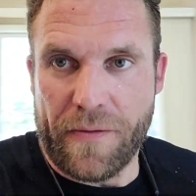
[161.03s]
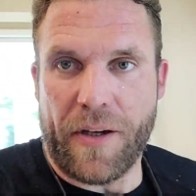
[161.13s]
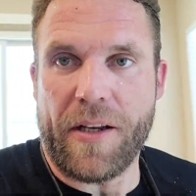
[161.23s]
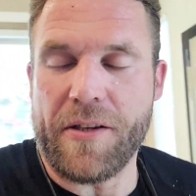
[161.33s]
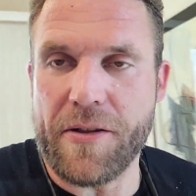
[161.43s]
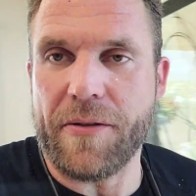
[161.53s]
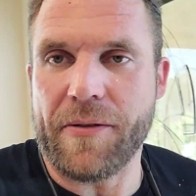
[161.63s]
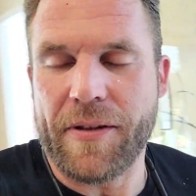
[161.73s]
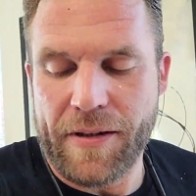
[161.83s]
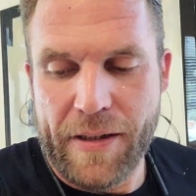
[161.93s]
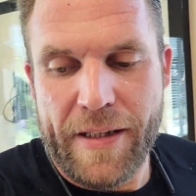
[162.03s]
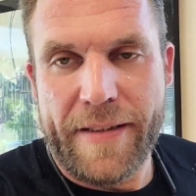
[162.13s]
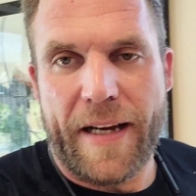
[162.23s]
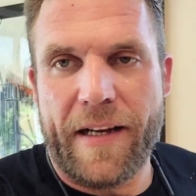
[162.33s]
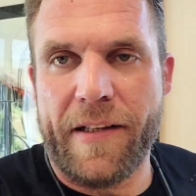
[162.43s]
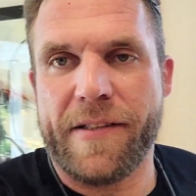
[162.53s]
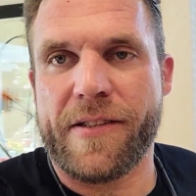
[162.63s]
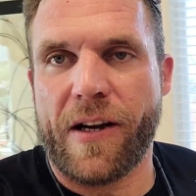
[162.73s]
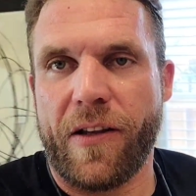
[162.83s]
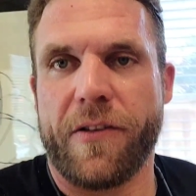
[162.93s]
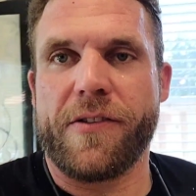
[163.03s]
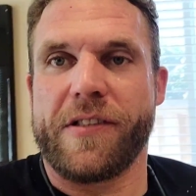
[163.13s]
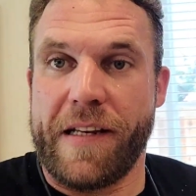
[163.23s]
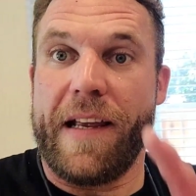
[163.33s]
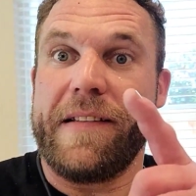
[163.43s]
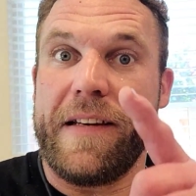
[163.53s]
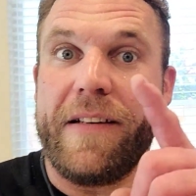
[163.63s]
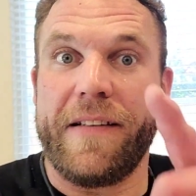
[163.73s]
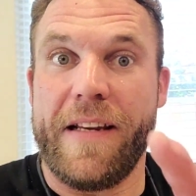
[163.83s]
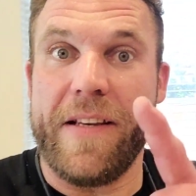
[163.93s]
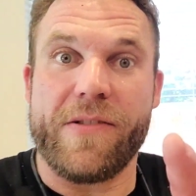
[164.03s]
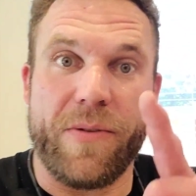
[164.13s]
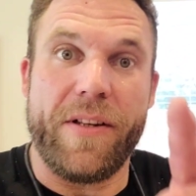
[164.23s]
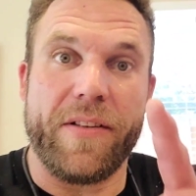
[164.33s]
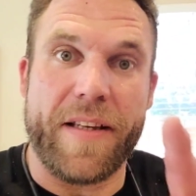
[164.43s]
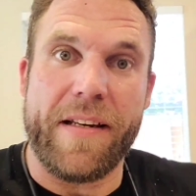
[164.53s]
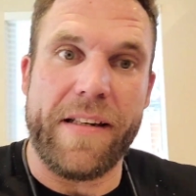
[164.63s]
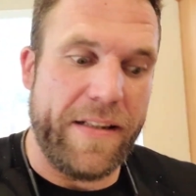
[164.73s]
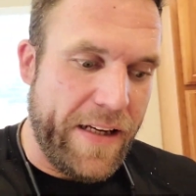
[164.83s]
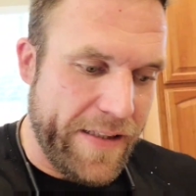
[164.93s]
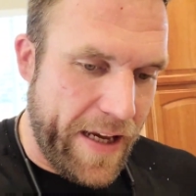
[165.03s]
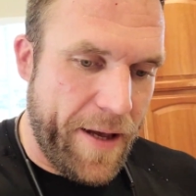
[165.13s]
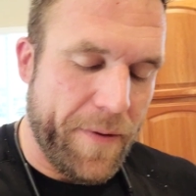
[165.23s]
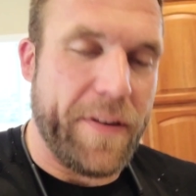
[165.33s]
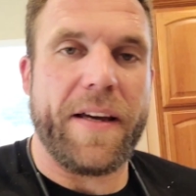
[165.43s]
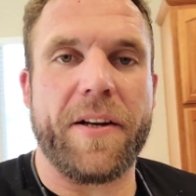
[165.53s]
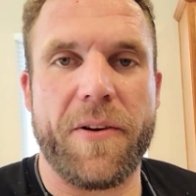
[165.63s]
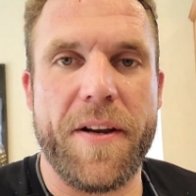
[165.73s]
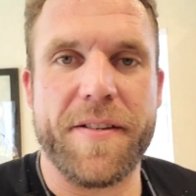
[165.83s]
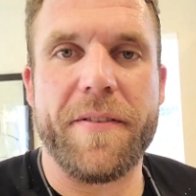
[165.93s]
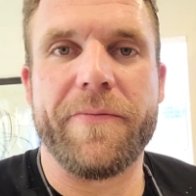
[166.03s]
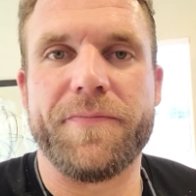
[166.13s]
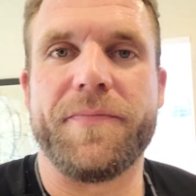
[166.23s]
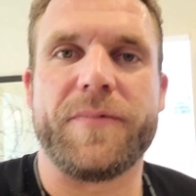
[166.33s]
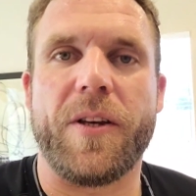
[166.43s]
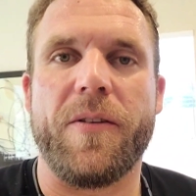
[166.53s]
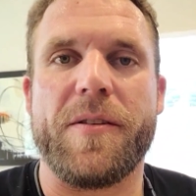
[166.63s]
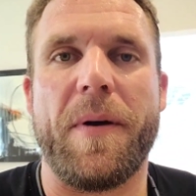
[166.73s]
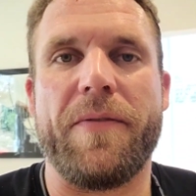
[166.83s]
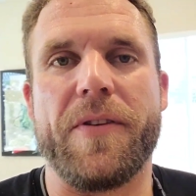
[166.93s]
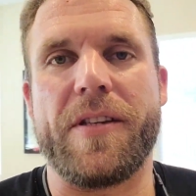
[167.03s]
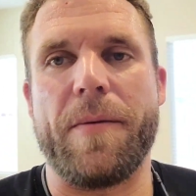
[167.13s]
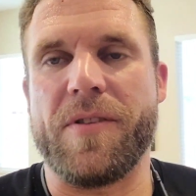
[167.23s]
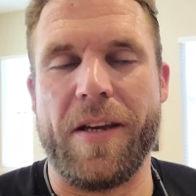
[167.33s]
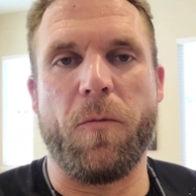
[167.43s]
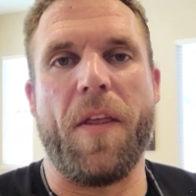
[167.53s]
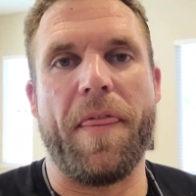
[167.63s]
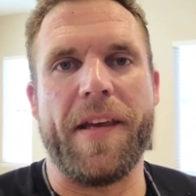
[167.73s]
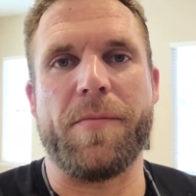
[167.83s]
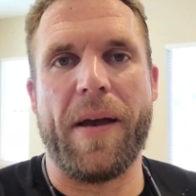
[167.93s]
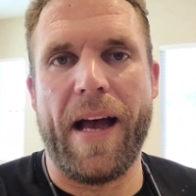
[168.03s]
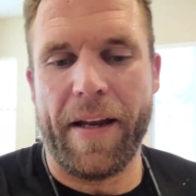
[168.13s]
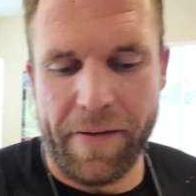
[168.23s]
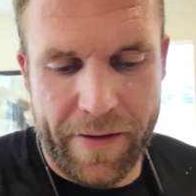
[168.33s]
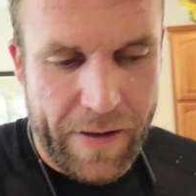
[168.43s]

For any of you tile installers, tenting is real. Tenting does happen. Kind of crazy. So it's my first time seeing one this bad.